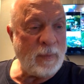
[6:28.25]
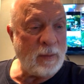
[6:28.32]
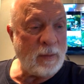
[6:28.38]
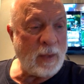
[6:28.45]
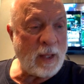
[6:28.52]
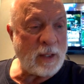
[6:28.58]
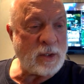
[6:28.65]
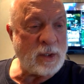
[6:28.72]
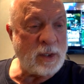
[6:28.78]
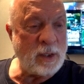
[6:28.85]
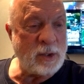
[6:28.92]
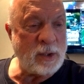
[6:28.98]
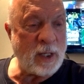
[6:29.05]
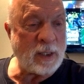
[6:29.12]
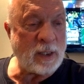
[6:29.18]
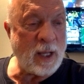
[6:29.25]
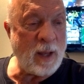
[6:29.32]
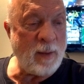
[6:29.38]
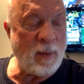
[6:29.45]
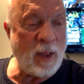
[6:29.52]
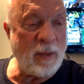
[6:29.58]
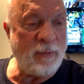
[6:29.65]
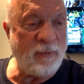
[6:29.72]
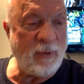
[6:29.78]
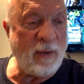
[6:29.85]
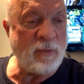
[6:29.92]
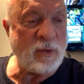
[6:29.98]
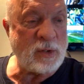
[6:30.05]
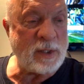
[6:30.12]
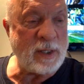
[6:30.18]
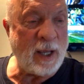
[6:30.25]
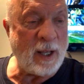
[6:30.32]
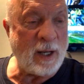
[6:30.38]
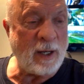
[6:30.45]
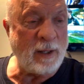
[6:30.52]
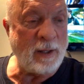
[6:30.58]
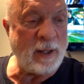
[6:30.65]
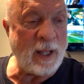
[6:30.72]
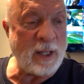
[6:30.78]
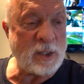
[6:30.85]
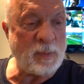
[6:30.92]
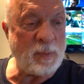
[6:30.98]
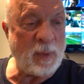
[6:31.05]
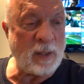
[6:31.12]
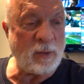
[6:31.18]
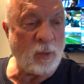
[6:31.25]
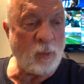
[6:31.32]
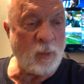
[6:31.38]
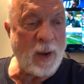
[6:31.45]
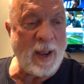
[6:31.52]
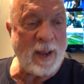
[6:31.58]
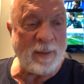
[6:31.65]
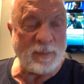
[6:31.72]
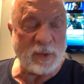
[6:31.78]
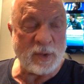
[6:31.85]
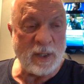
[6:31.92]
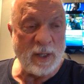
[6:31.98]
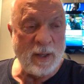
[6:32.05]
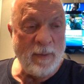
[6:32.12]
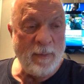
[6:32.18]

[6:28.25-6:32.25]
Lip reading: That's the Jet game. I favor Seattle in that spot. The Rams